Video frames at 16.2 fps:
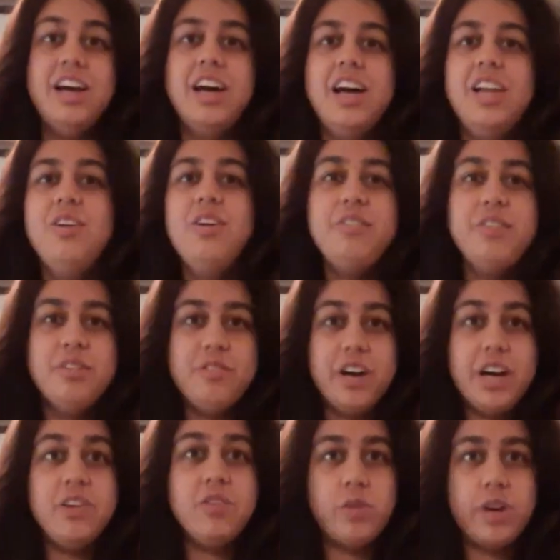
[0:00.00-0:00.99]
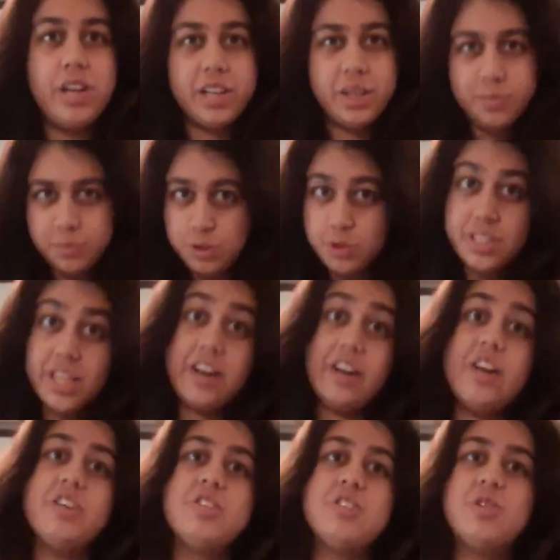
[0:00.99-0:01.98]
Hello everyone, welcome to
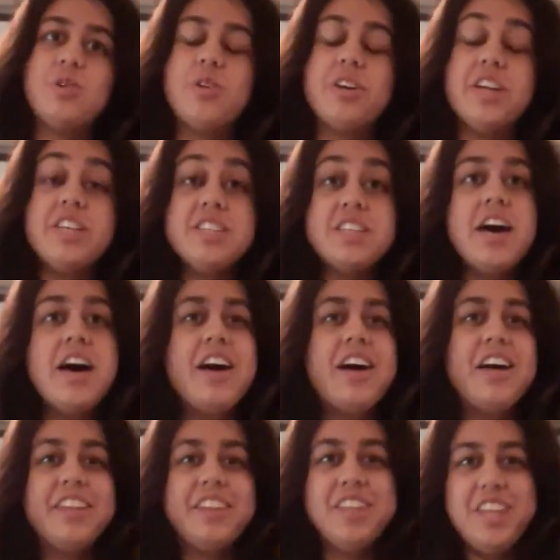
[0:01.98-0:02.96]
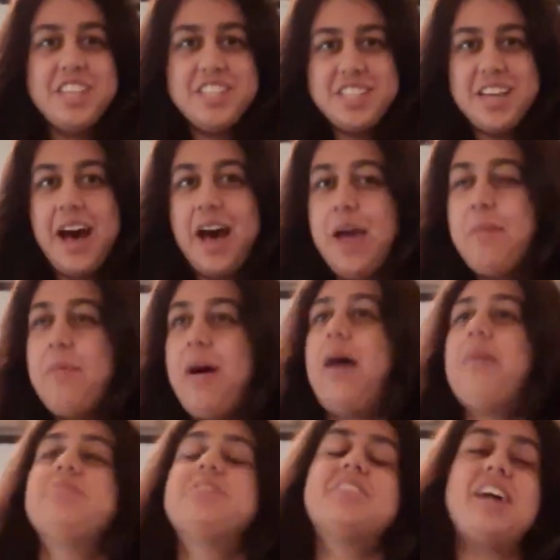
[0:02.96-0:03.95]
Sara Stories. This time
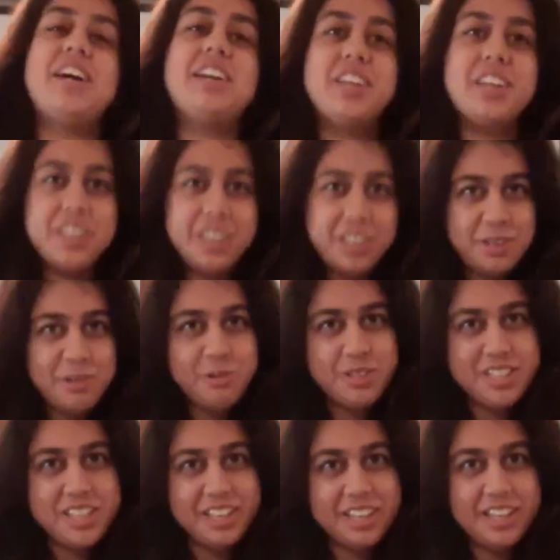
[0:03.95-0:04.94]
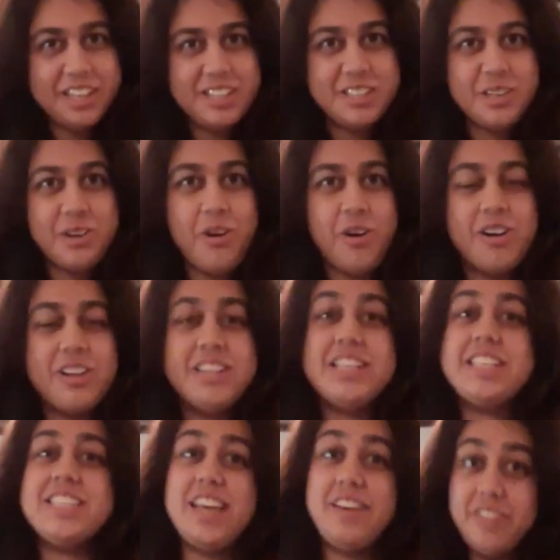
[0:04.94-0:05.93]
I'm starting a new series called
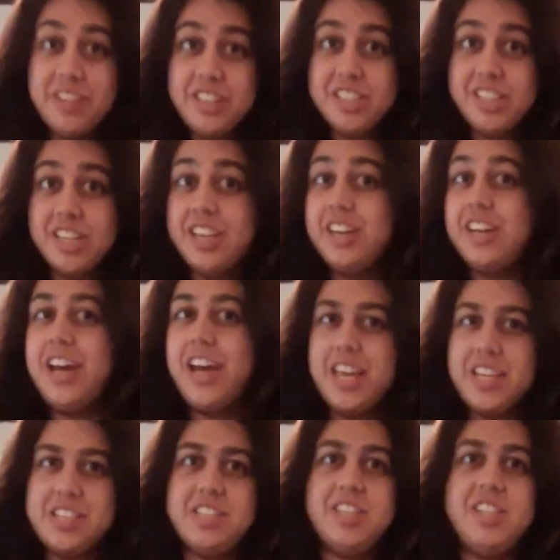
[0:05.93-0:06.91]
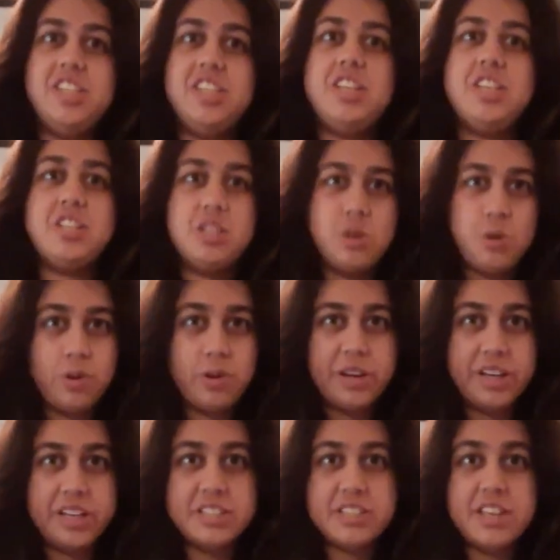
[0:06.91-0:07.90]
the 17 SDG
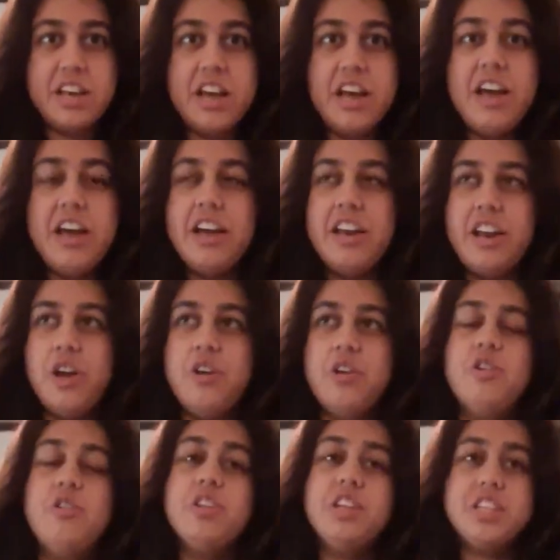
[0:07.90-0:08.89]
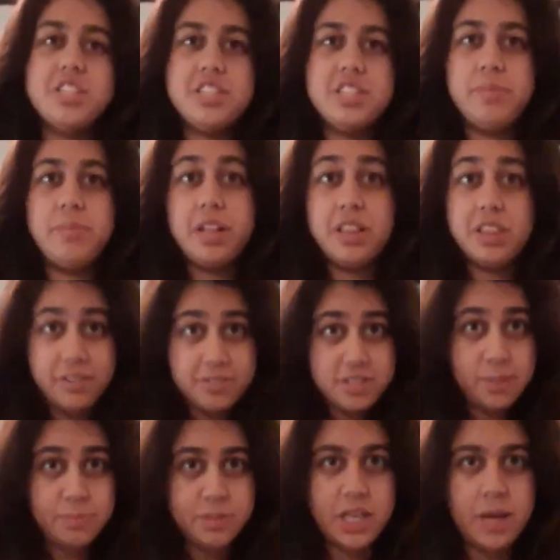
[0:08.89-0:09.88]
Stories. Now this is the month of
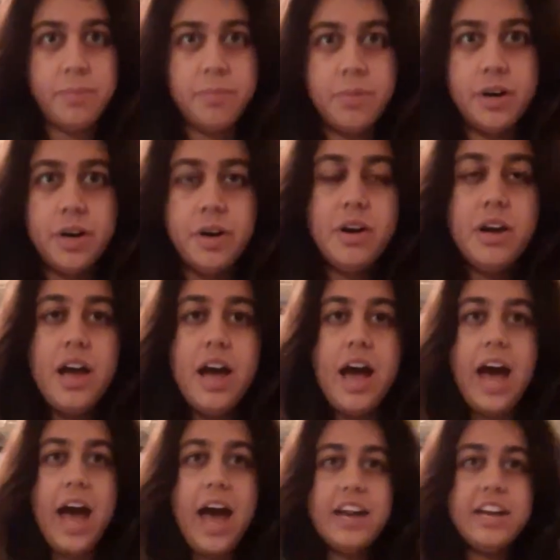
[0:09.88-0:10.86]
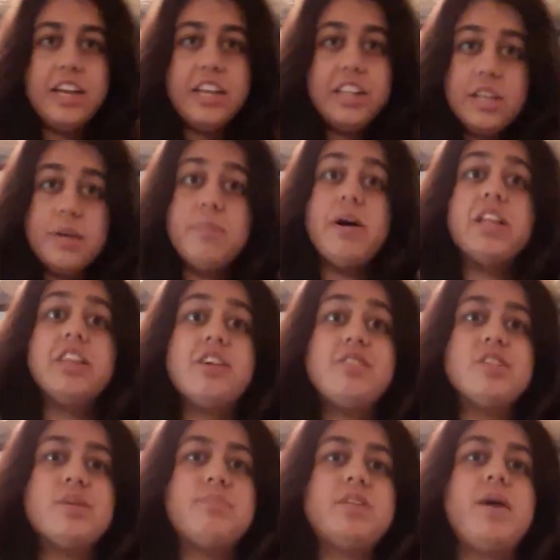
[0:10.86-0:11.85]
September, and in the month of
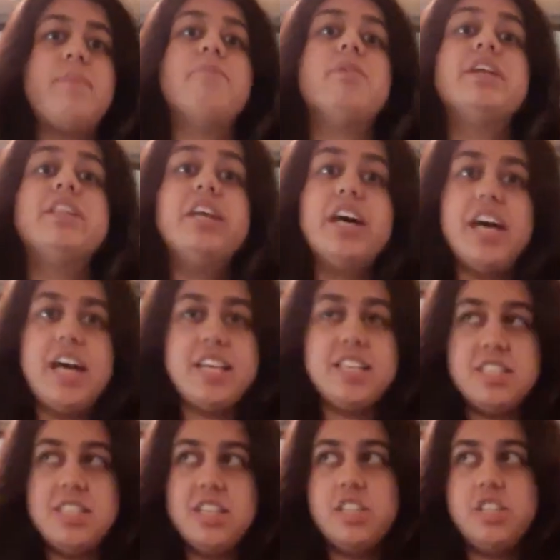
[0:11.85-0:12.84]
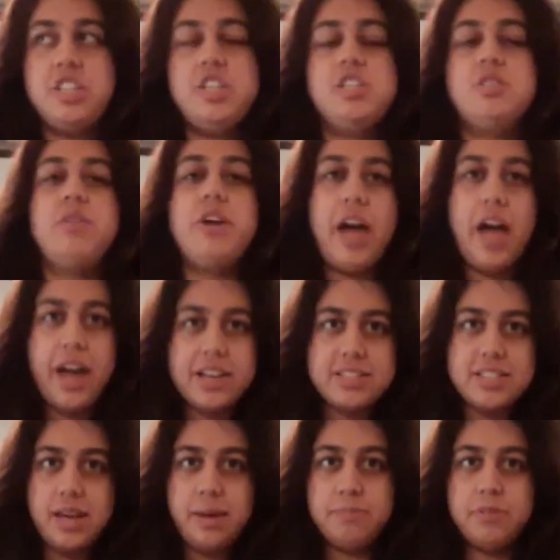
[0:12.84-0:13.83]
September the SDGs were
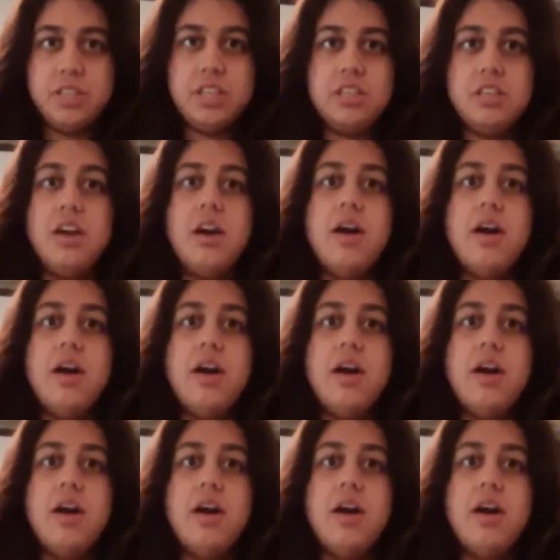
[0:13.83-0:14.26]
accepted